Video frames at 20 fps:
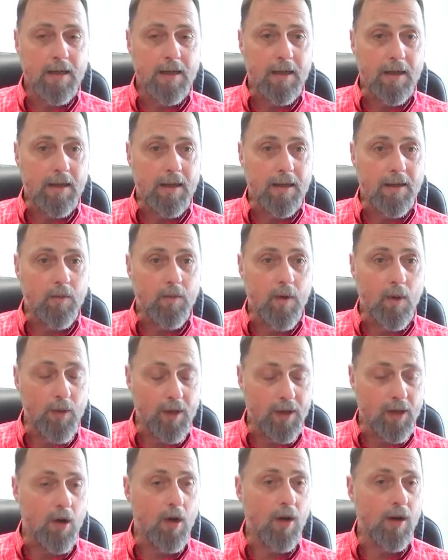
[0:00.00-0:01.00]
what
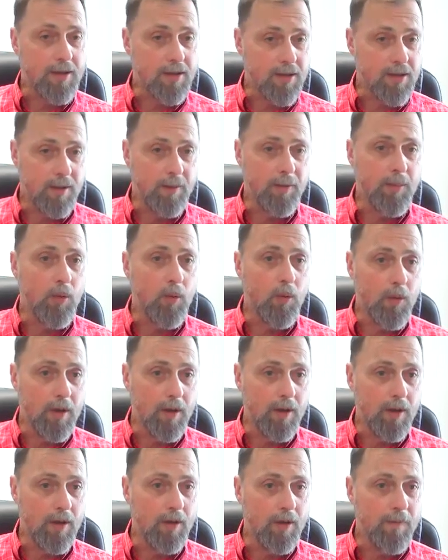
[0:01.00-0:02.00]
we call a simple
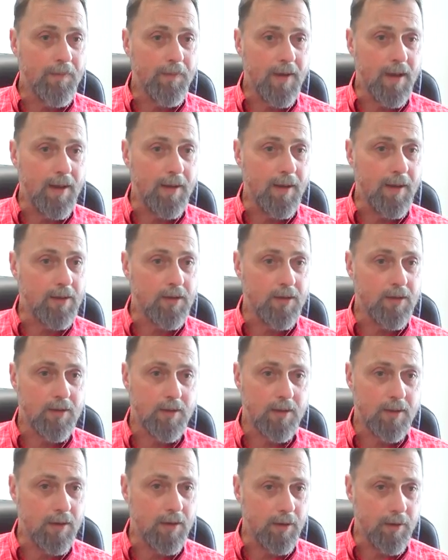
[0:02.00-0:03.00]
will, and that's
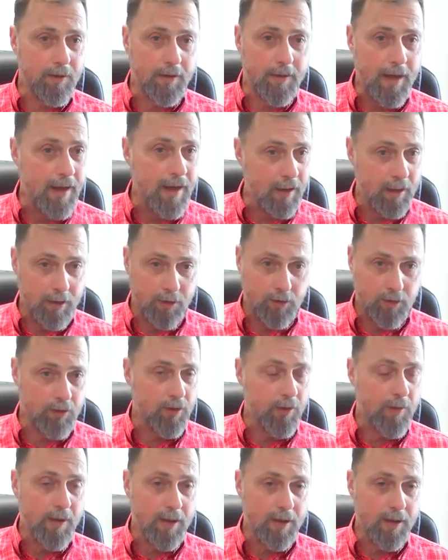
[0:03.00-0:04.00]
that
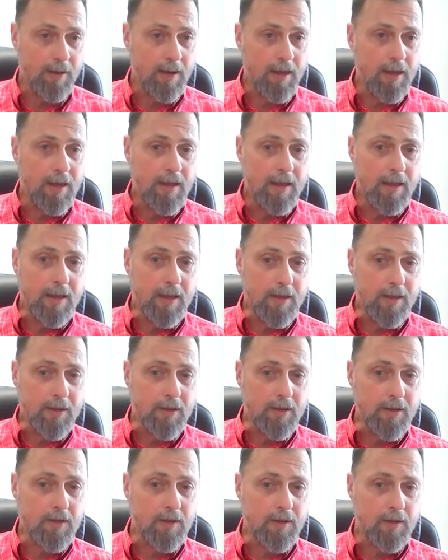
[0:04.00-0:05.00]
instrument
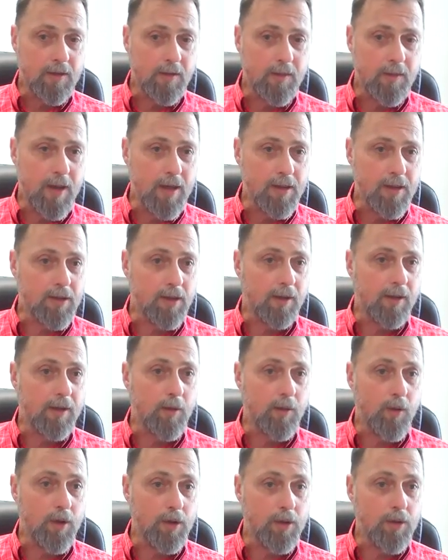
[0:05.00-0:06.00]
is basically
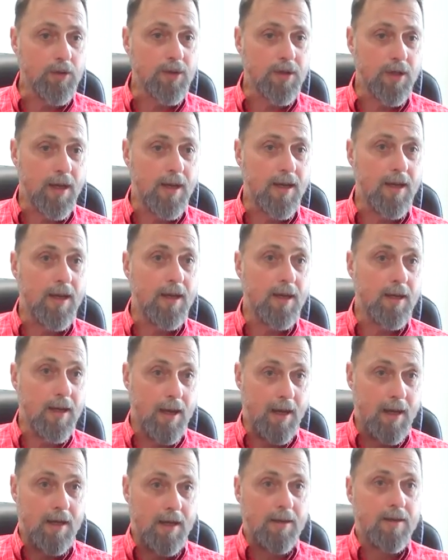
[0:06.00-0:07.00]
where you say,
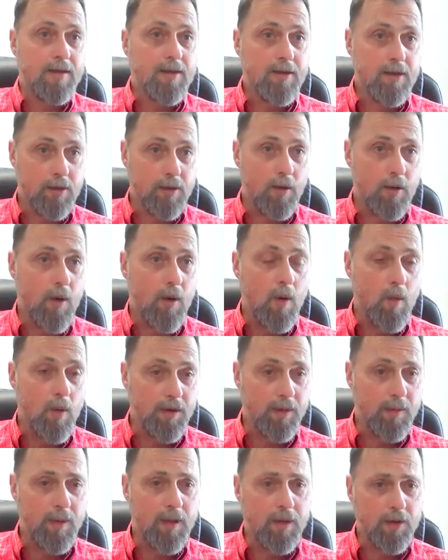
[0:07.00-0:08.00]
hey, this is who I
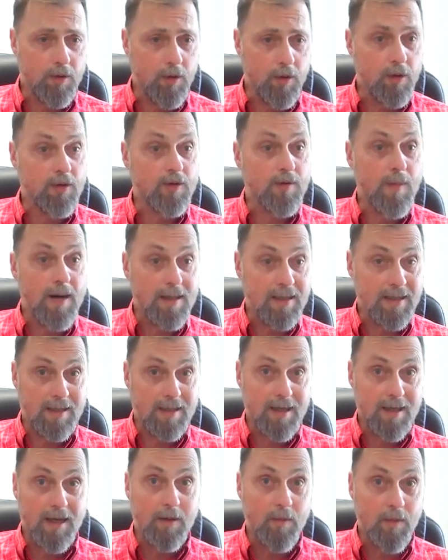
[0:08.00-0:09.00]
want to be in charge of my
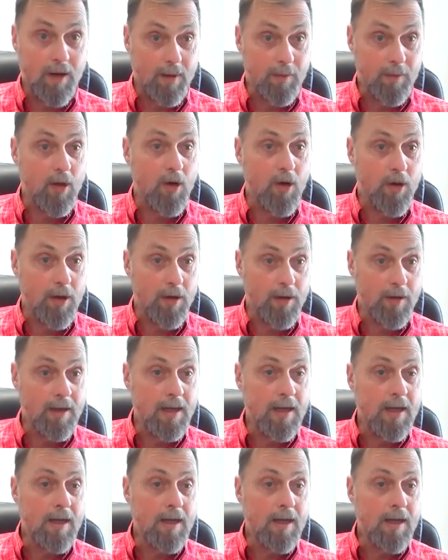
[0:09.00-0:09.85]
estate when I'm gone,